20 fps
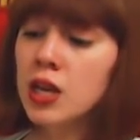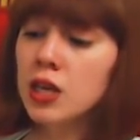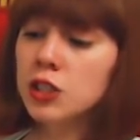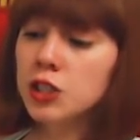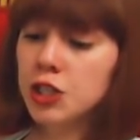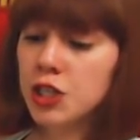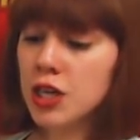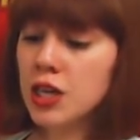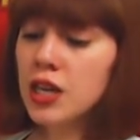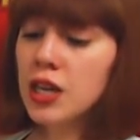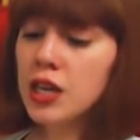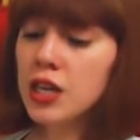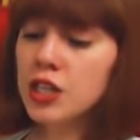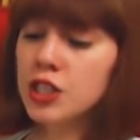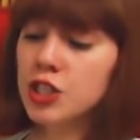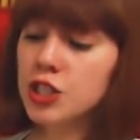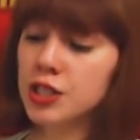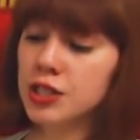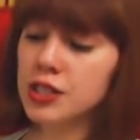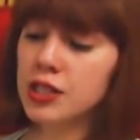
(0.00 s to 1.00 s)
She
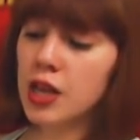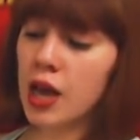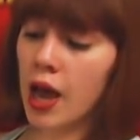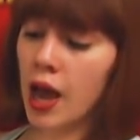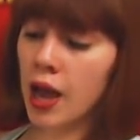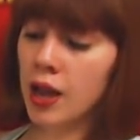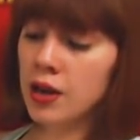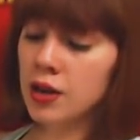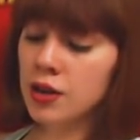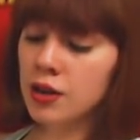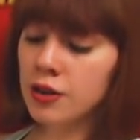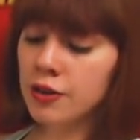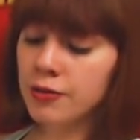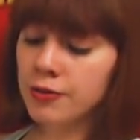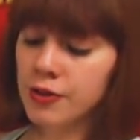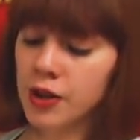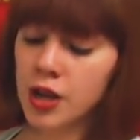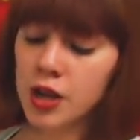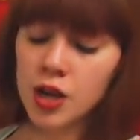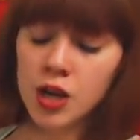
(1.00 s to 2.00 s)
is just kind
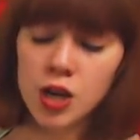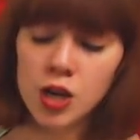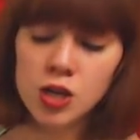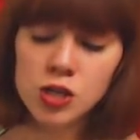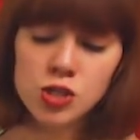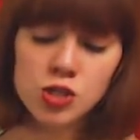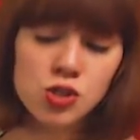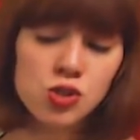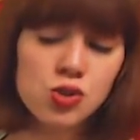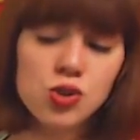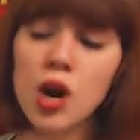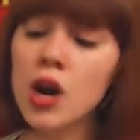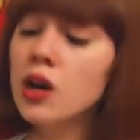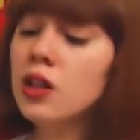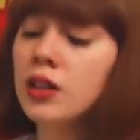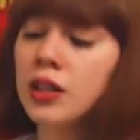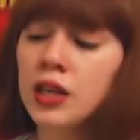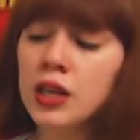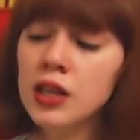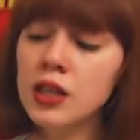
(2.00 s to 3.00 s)
of
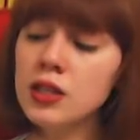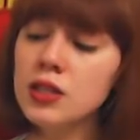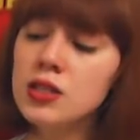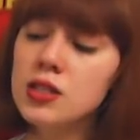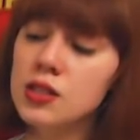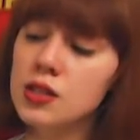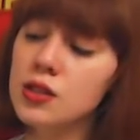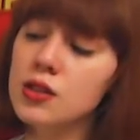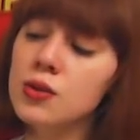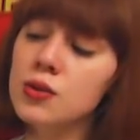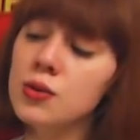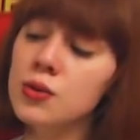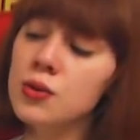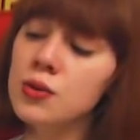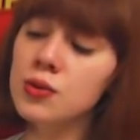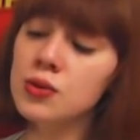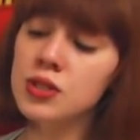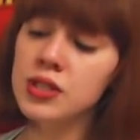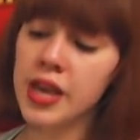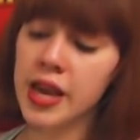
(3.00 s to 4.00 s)
struggling
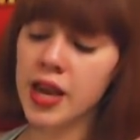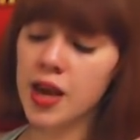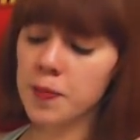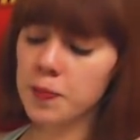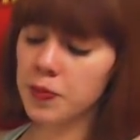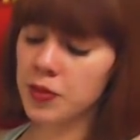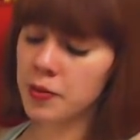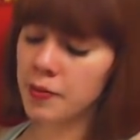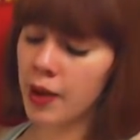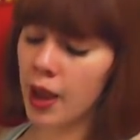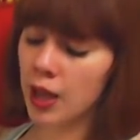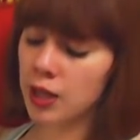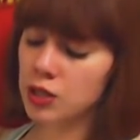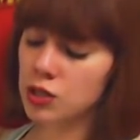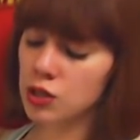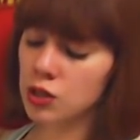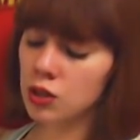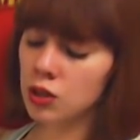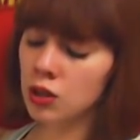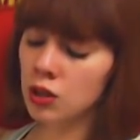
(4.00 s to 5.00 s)
to take up the
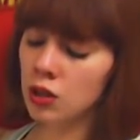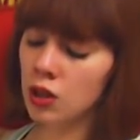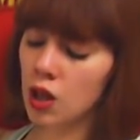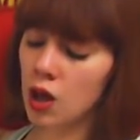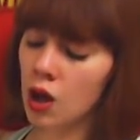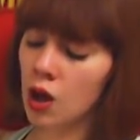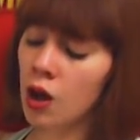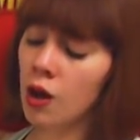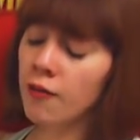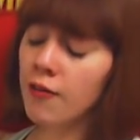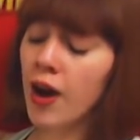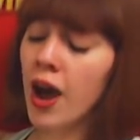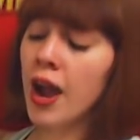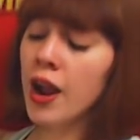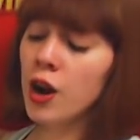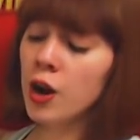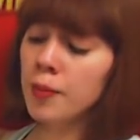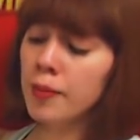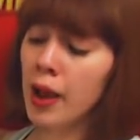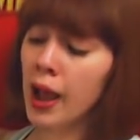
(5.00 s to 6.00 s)
mantle of
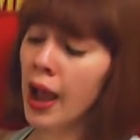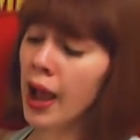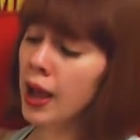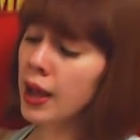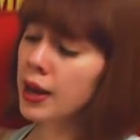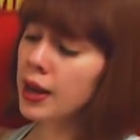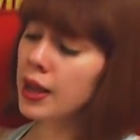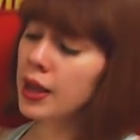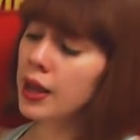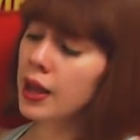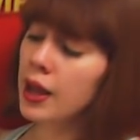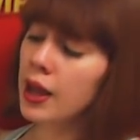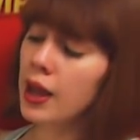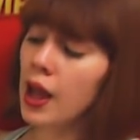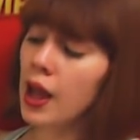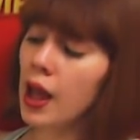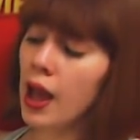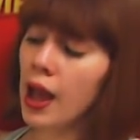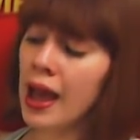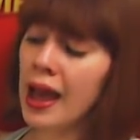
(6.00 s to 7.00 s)
Iron Man.
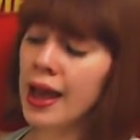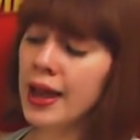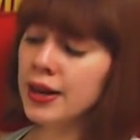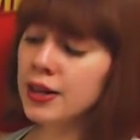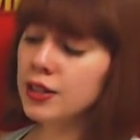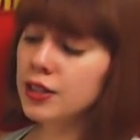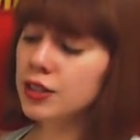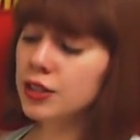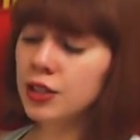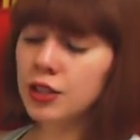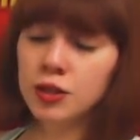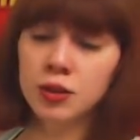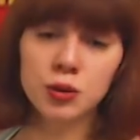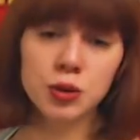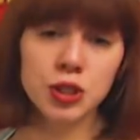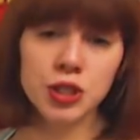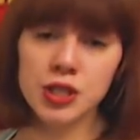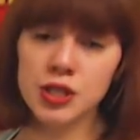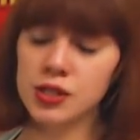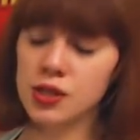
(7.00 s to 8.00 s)
And, you
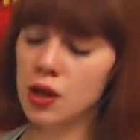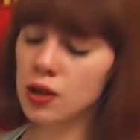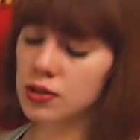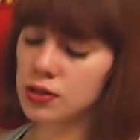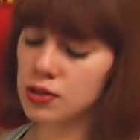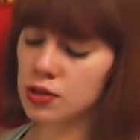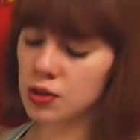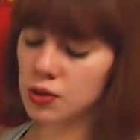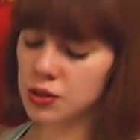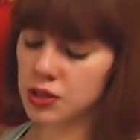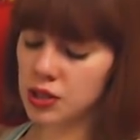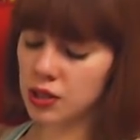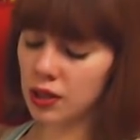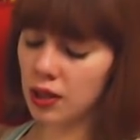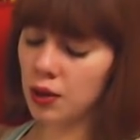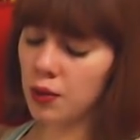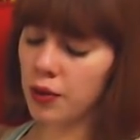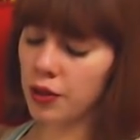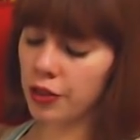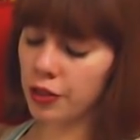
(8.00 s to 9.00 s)
know, she's also
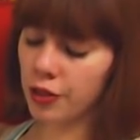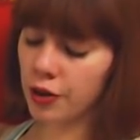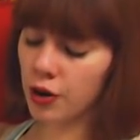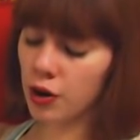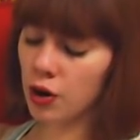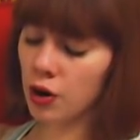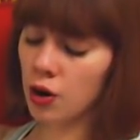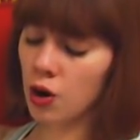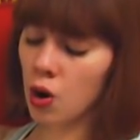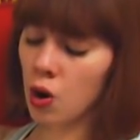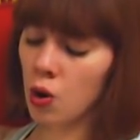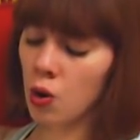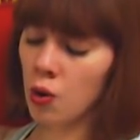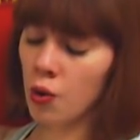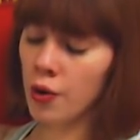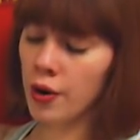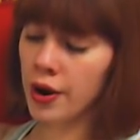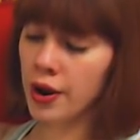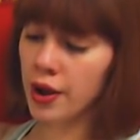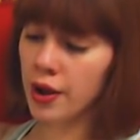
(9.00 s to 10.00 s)
dealing with her
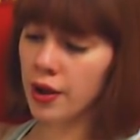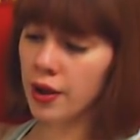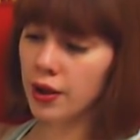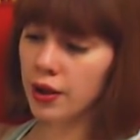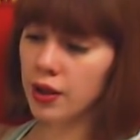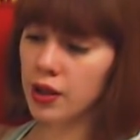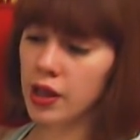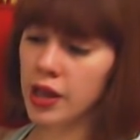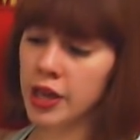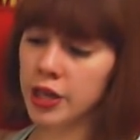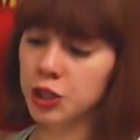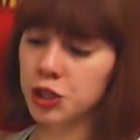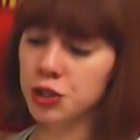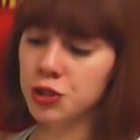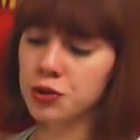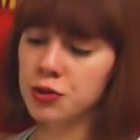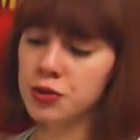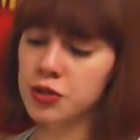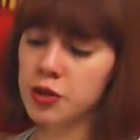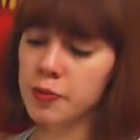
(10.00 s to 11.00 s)
own
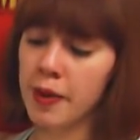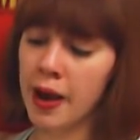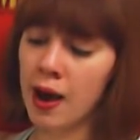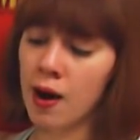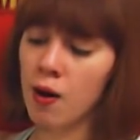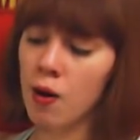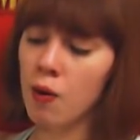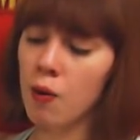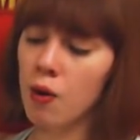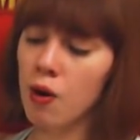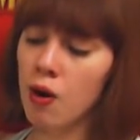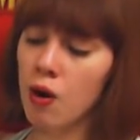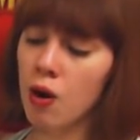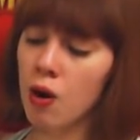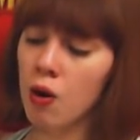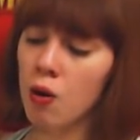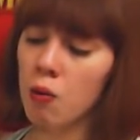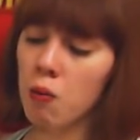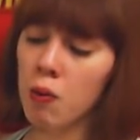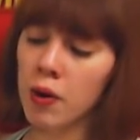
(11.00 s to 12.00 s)
issues about
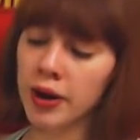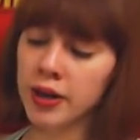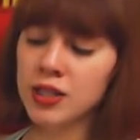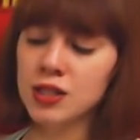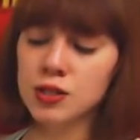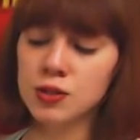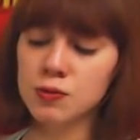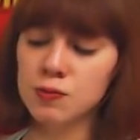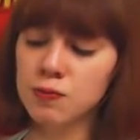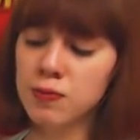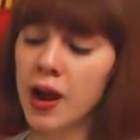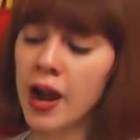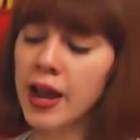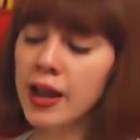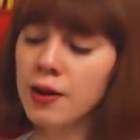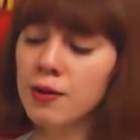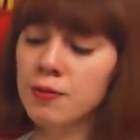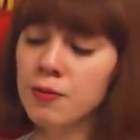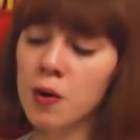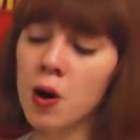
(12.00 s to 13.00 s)
what is
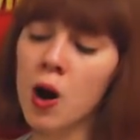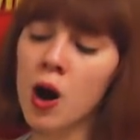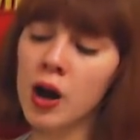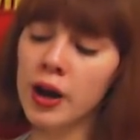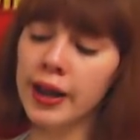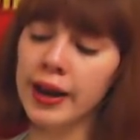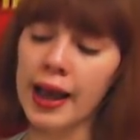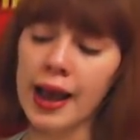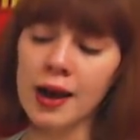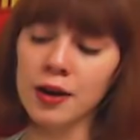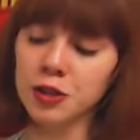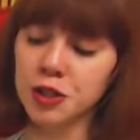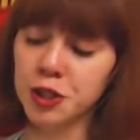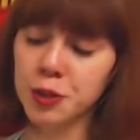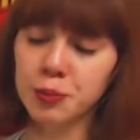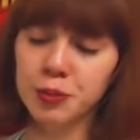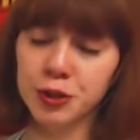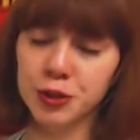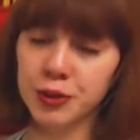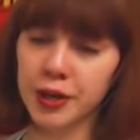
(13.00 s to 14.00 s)
right and wrong and how
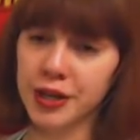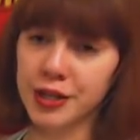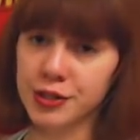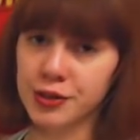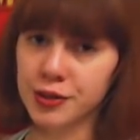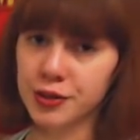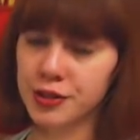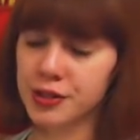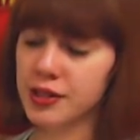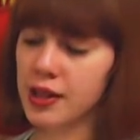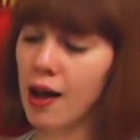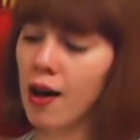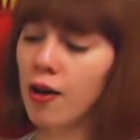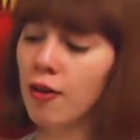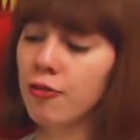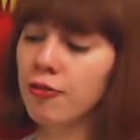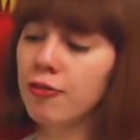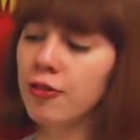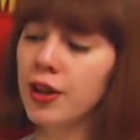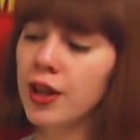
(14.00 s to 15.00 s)
she portrays
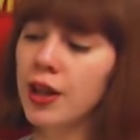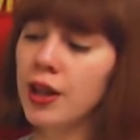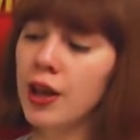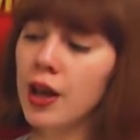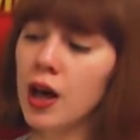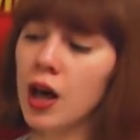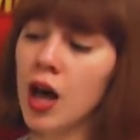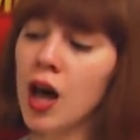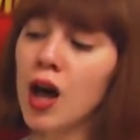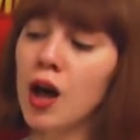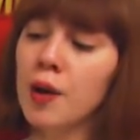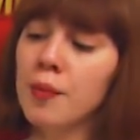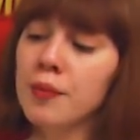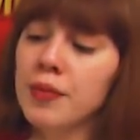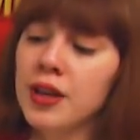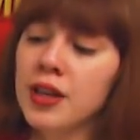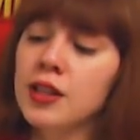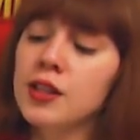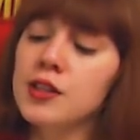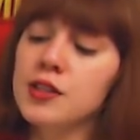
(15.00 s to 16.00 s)
herself
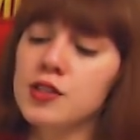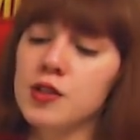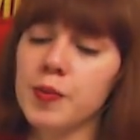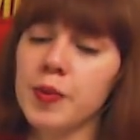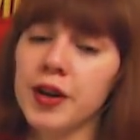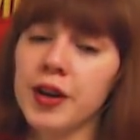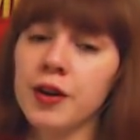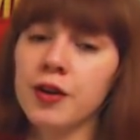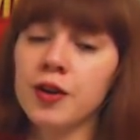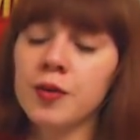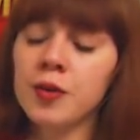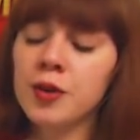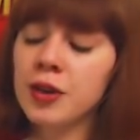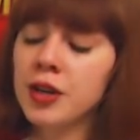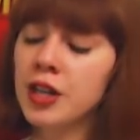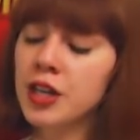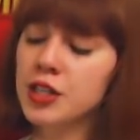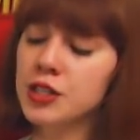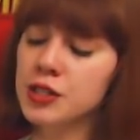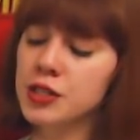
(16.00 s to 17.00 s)
in the superhero
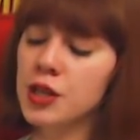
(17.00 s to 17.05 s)
community.